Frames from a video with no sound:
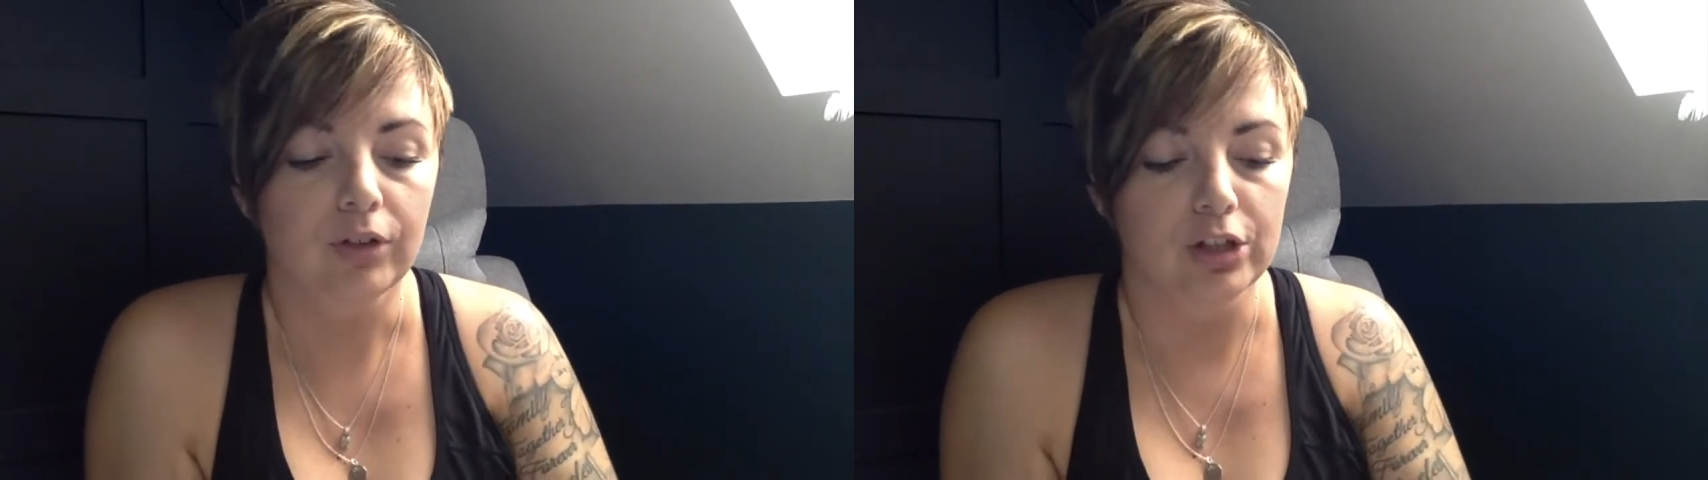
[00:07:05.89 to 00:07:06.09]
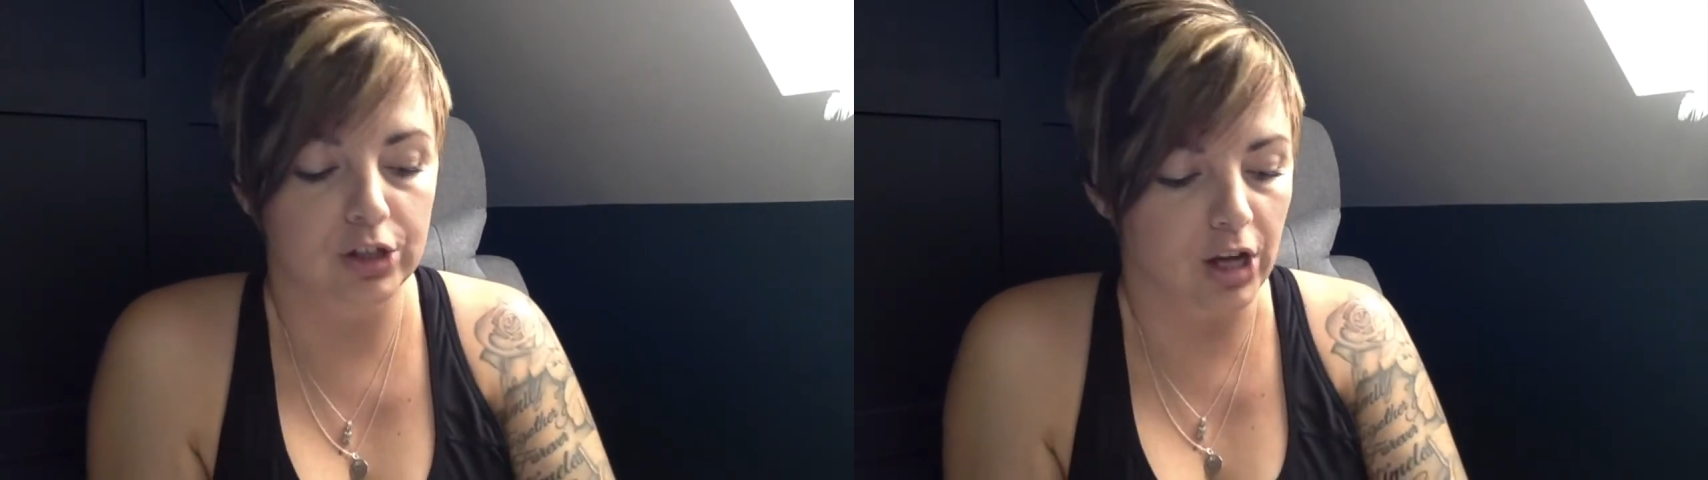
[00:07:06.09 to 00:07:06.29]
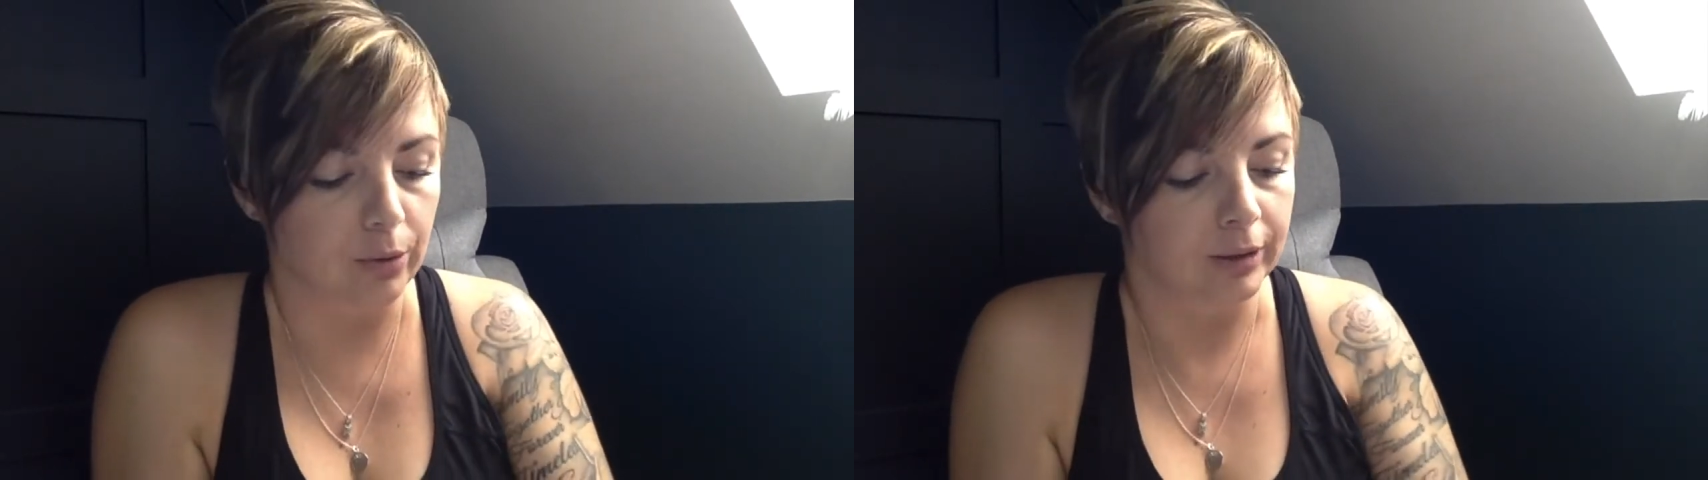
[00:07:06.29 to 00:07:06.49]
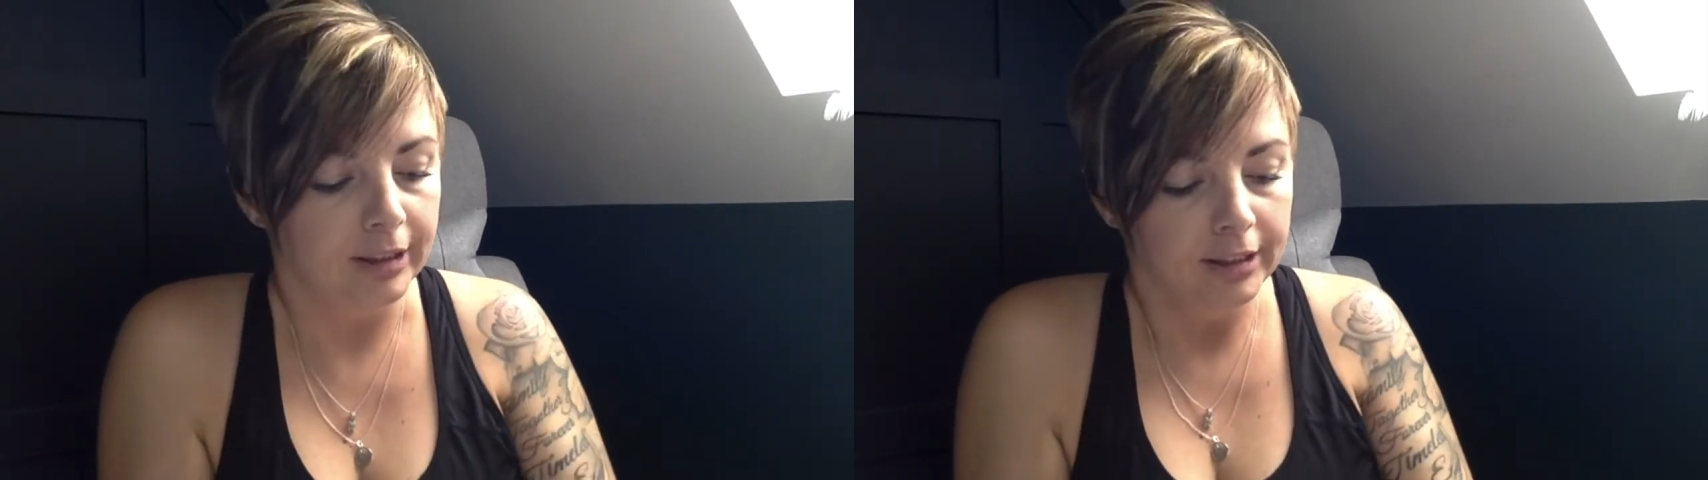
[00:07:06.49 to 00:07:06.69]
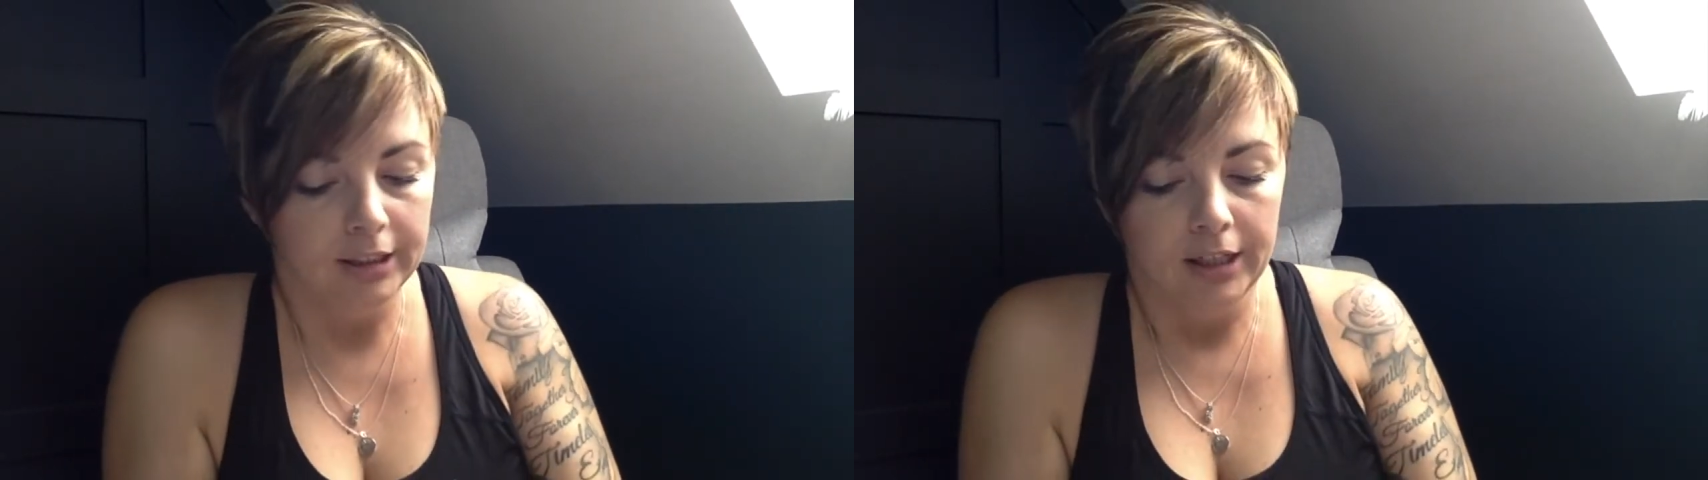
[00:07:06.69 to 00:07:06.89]
So
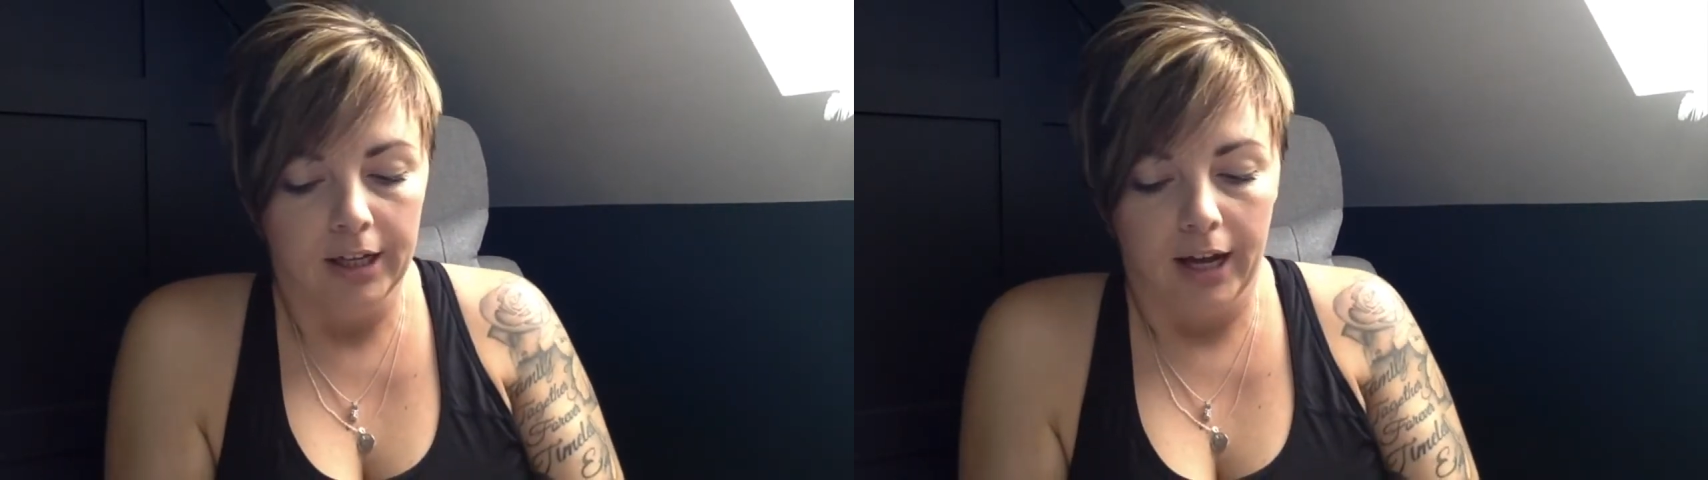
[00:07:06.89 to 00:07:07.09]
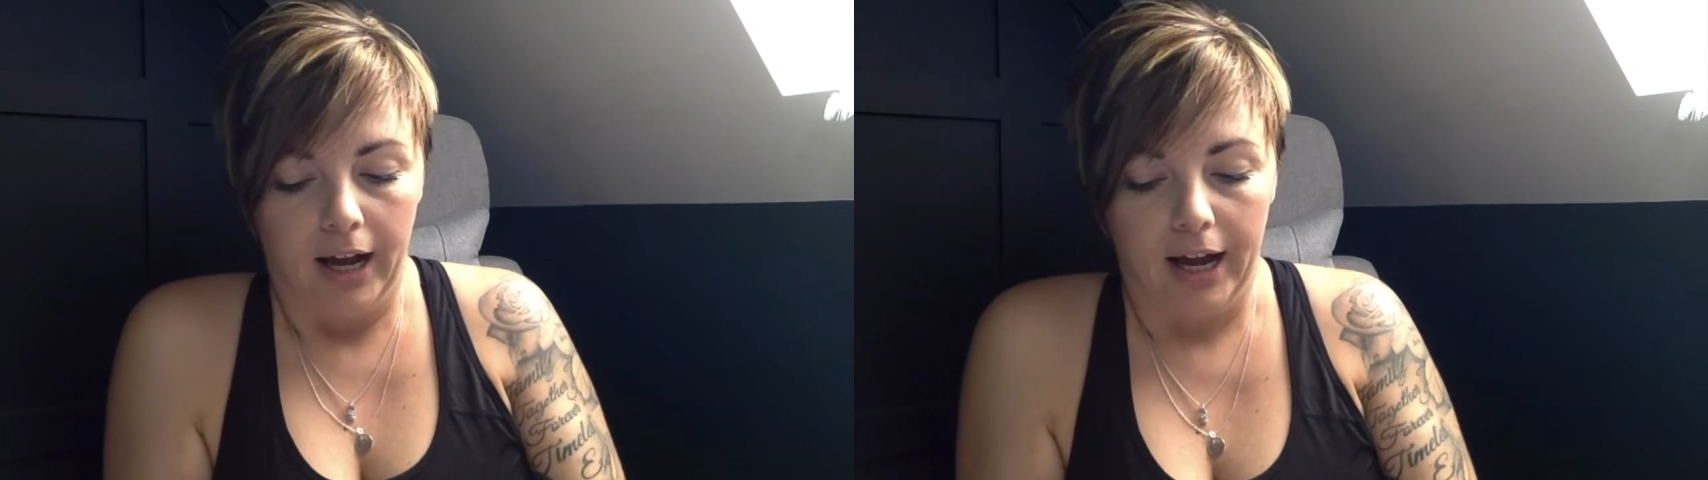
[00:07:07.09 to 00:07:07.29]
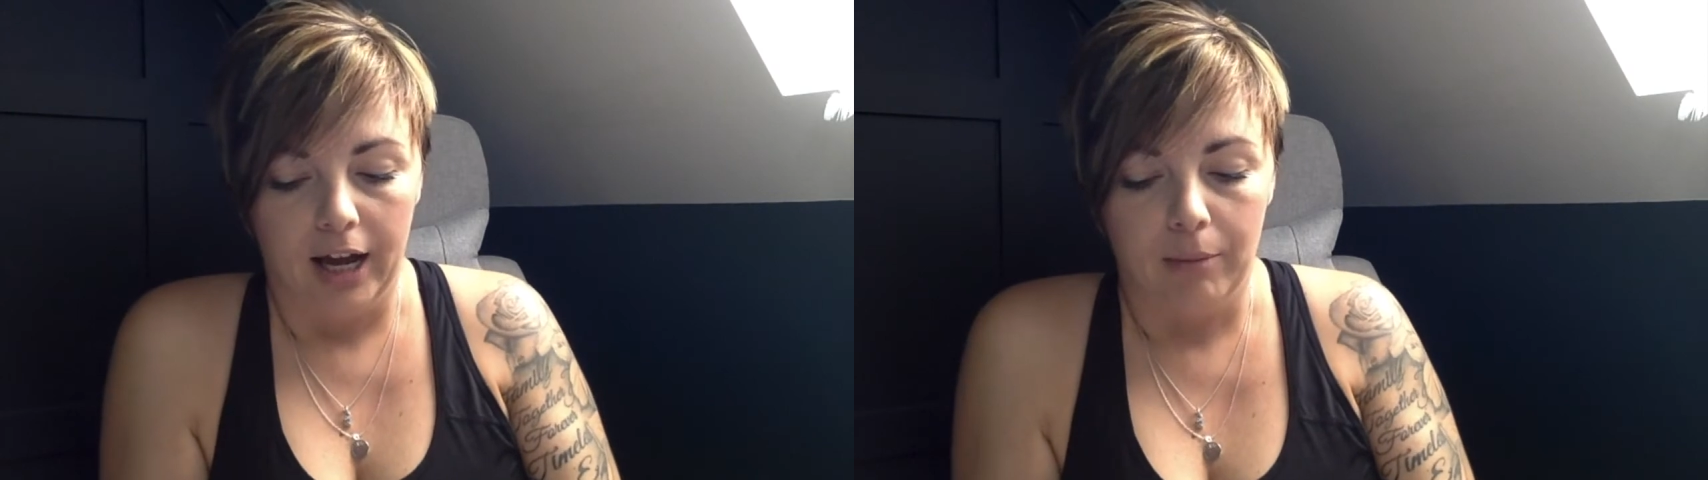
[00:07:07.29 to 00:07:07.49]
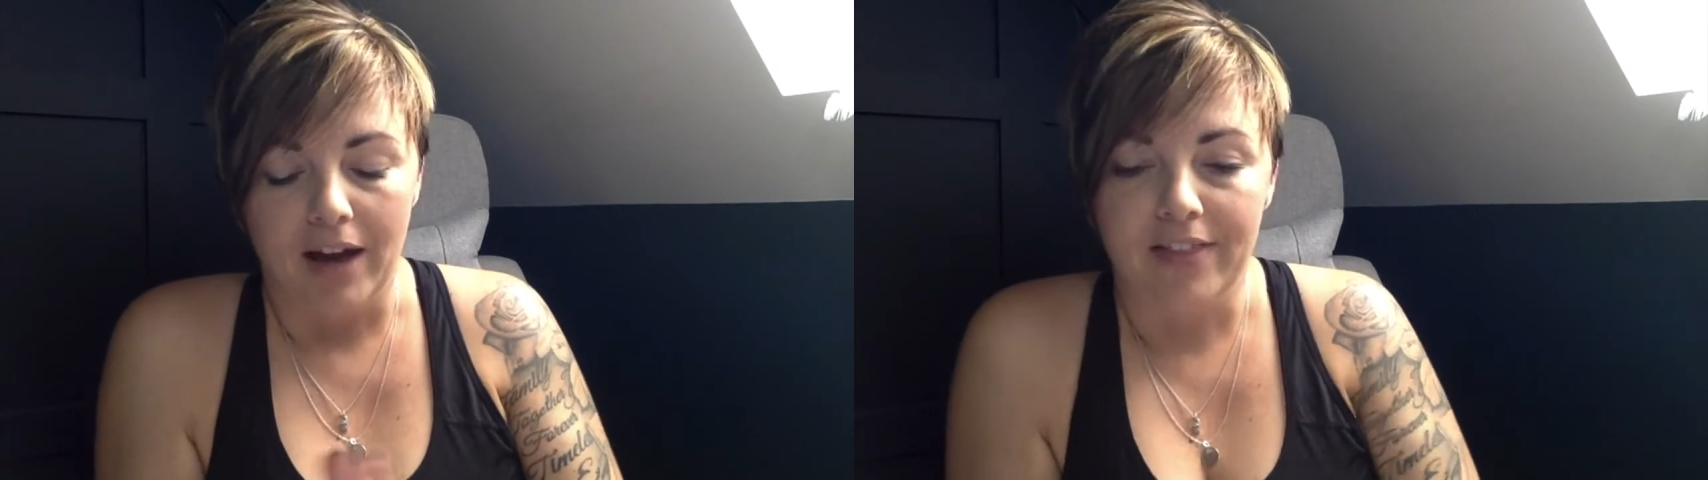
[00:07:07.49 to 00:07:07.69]
I